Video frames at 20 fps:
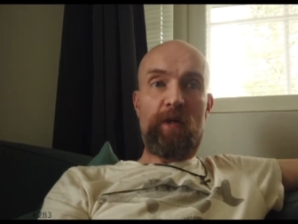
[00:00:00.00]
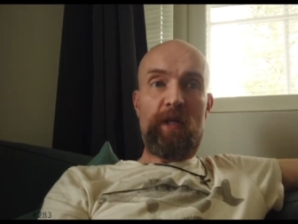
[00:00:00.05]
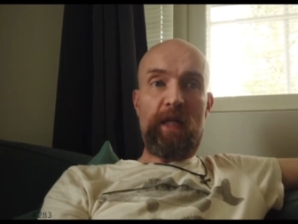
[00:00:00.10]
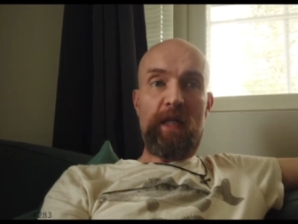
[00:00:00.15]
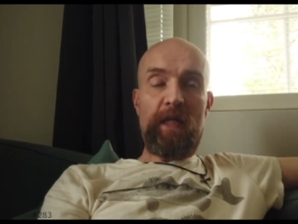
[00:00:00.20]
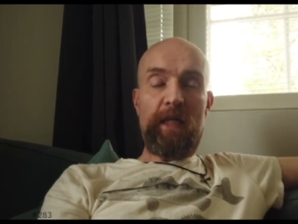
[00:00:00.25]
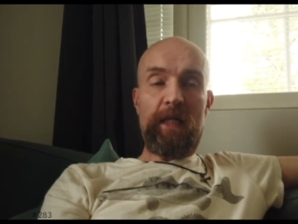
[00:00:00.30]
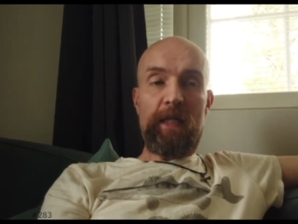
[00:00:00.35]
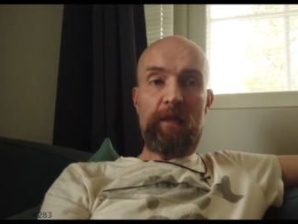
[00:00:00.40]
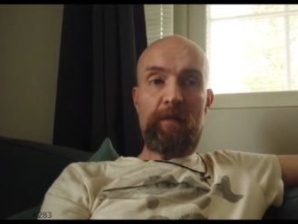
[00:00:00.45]

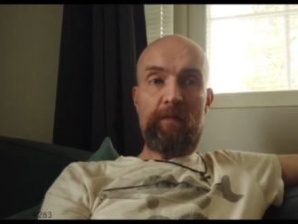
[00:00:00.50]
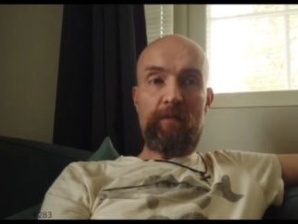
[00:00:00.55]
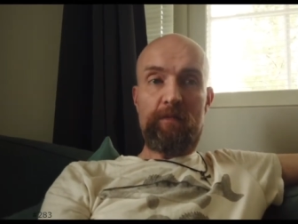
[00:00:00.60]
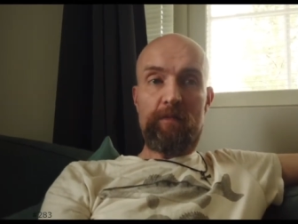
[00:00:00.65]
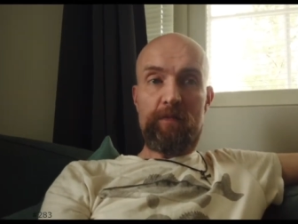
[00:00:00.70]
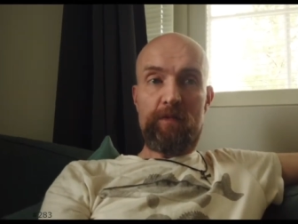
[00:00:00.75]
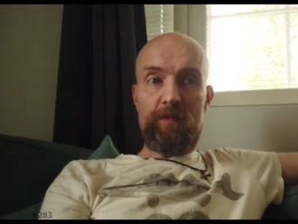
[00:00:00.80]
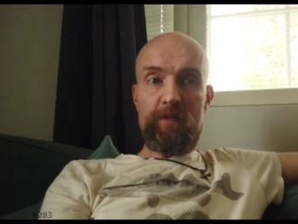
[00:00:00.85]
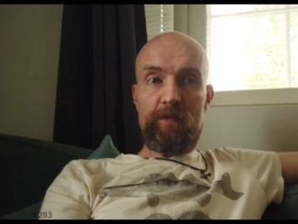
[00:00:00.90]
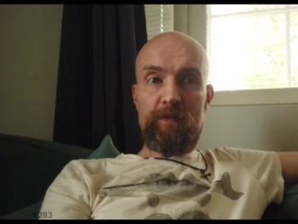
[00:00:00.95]
day.
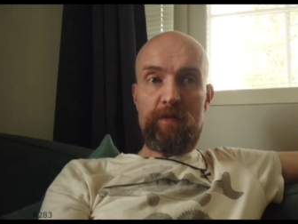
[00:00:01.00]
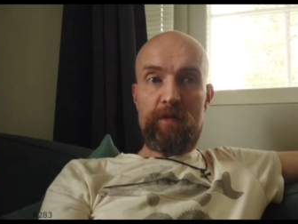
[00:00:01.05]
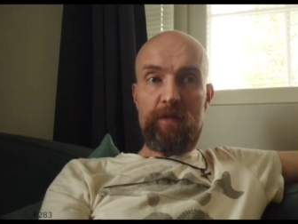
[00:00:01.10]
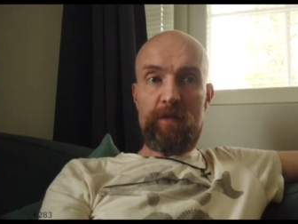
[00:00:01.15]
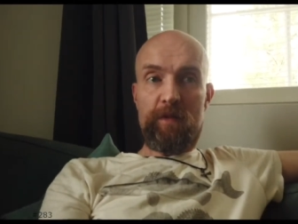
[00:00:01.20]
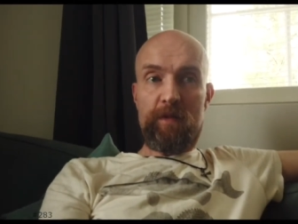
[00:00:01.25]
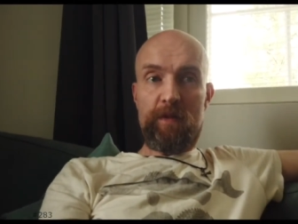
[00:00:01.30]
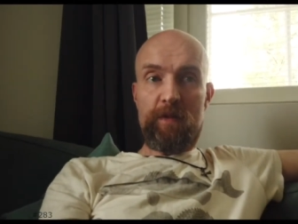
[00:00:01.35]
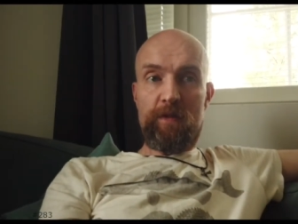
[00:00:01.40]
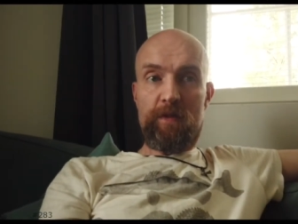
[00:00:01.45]
Uh,
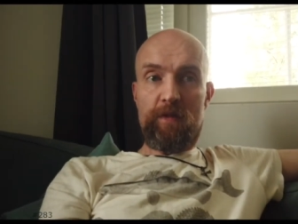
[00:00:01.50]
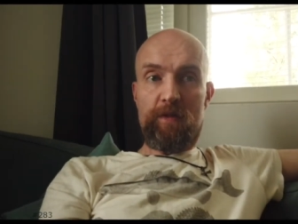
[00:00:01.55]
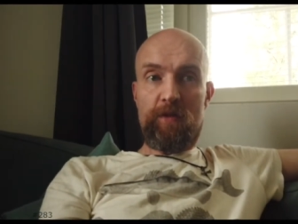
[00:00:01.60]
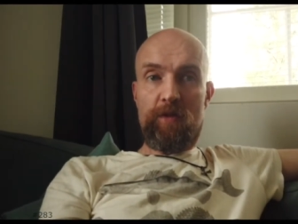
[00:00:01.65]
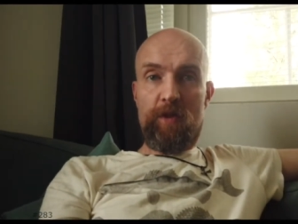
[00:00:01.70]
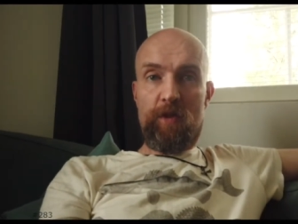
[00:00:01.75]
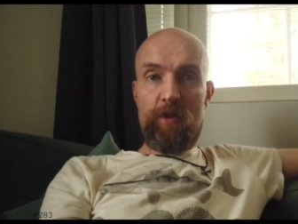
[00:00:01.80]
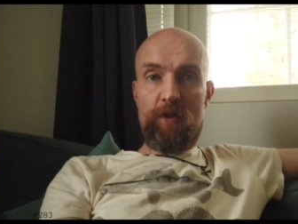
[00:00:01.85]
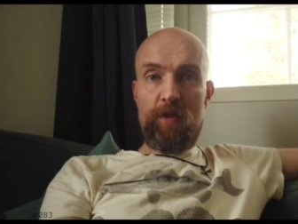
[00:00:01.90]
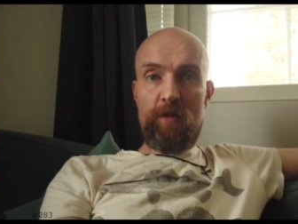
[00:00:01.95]
the
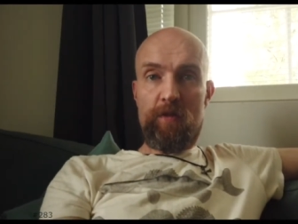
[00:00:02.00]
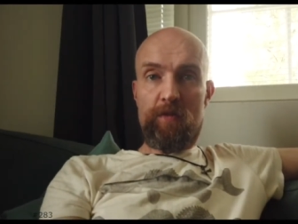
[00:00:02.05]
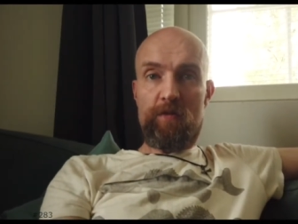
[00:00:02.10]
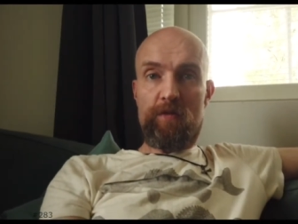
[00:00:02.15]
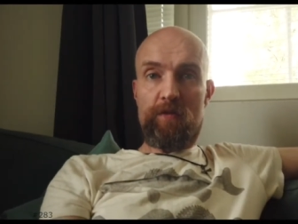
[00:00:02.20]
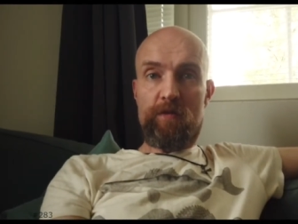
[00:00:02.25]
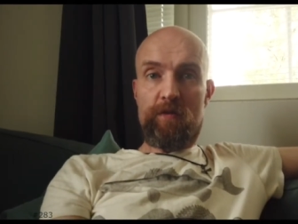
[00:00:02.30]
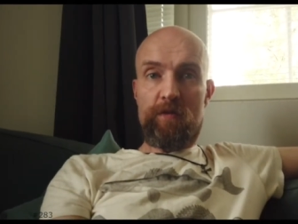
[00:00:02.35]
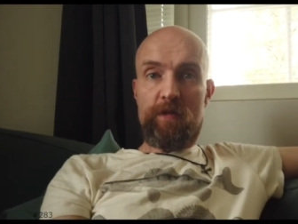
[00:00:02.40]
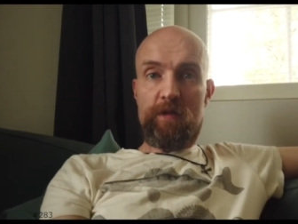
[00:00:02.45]

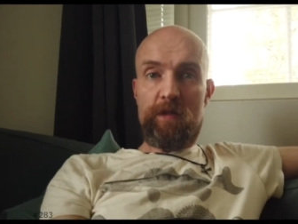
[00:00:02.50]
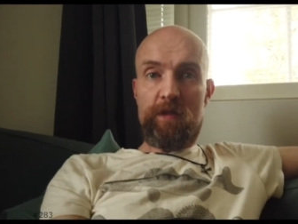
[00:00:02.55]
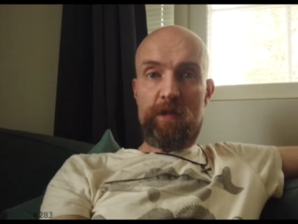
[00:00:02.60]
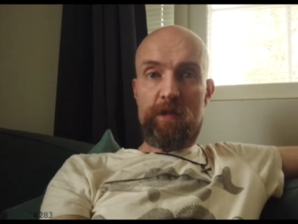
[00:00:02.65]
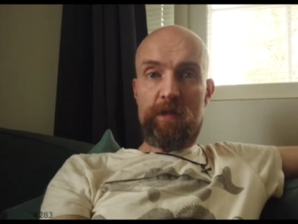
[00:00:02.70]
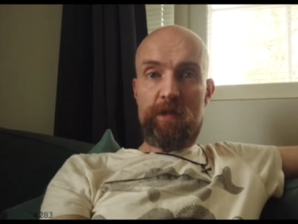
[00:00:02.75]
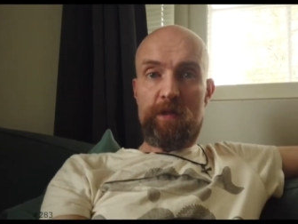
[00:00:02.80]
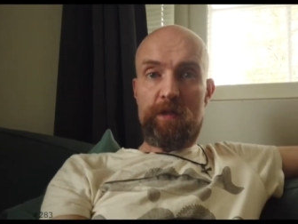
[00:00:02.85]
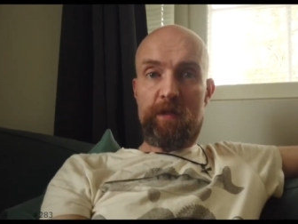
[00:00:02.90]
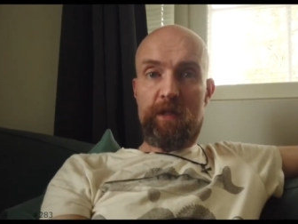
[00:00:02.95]
girls
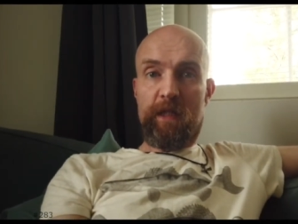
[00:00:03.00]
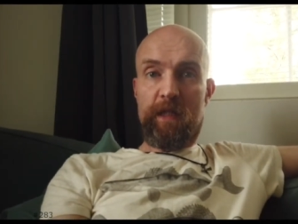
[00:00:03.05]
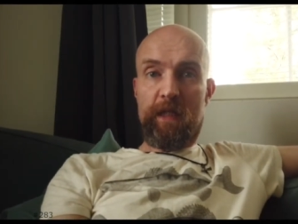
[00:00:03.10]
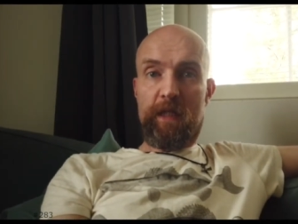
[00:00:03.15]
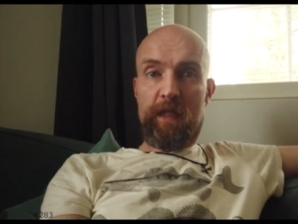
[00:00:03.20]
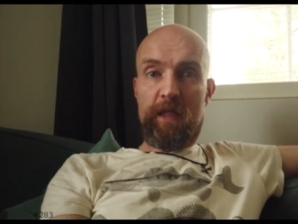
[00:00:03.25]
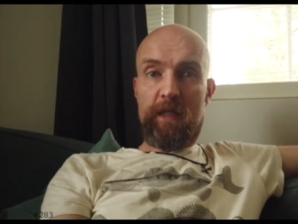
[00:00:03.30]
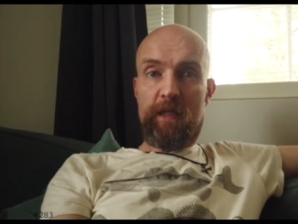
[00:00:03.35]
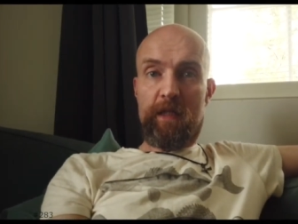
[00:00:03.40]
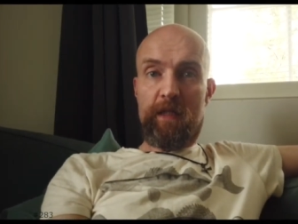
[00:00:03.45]
and
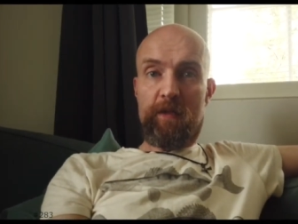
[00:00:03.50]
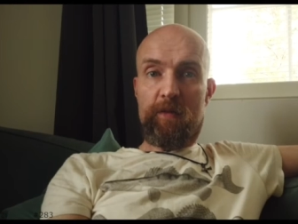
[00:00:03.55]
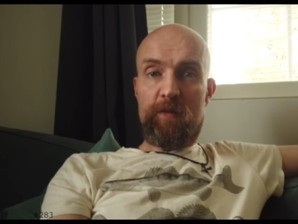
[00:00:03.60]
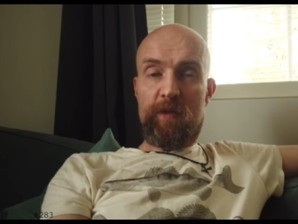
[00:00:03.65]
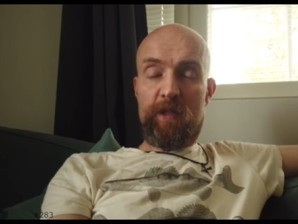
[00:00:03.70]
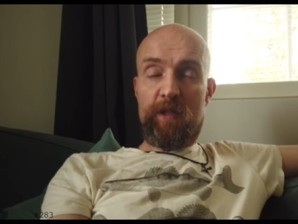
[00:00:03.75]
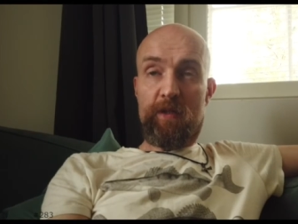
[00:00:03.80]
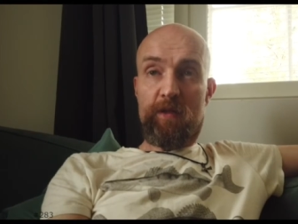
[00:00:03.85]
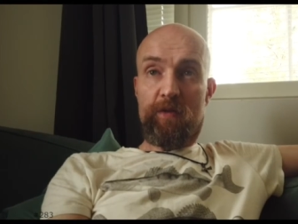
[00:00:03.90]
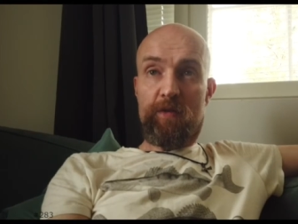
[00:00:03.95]
Terhi they
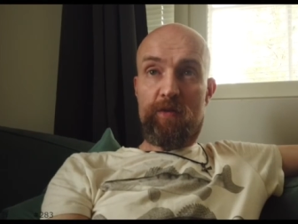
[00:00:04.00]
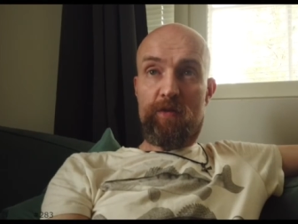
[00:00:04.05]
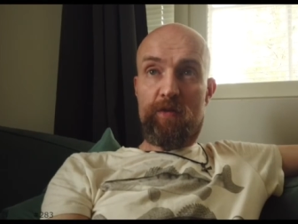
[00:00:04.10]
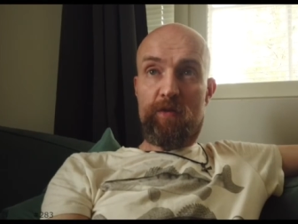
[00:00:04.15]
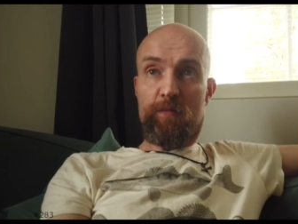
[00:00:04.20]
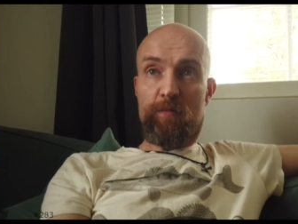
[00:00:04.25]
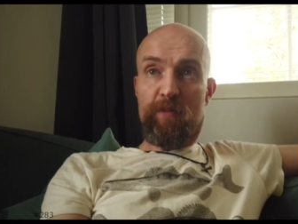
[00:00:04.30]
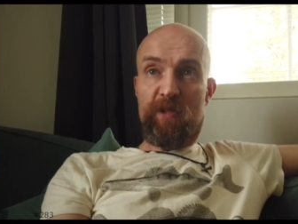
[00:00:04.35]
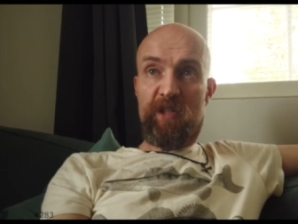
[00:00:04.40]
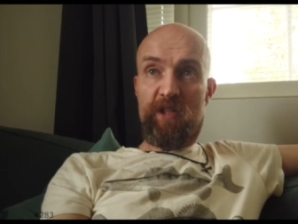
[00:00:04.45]
went to the
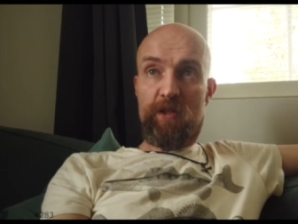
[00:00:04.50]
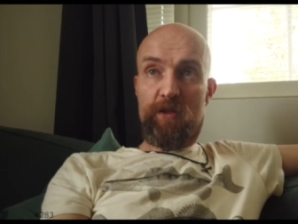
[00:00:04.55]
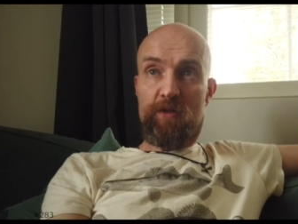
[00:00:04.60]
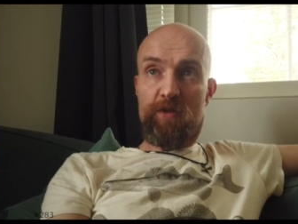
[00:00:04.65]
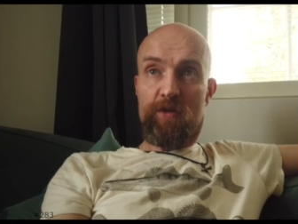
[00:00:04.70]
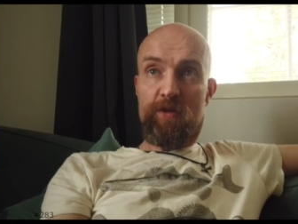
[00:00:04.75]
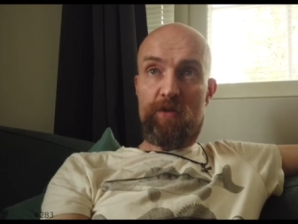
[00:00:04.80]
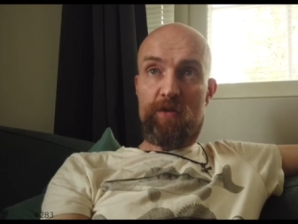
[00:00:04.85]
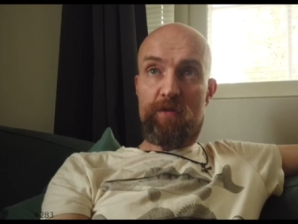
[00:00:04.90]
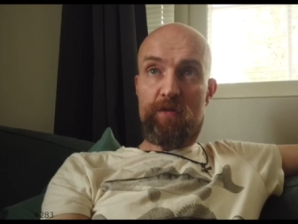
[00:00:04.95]

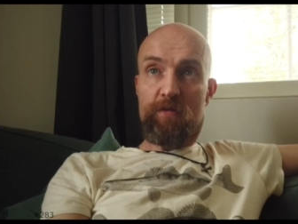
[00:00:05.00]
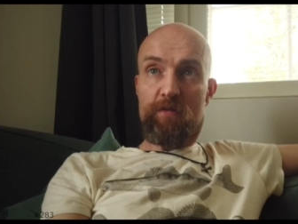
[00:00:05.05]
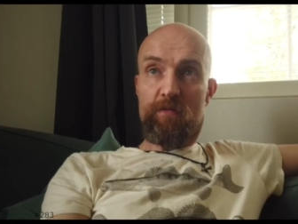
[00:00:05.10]
beach.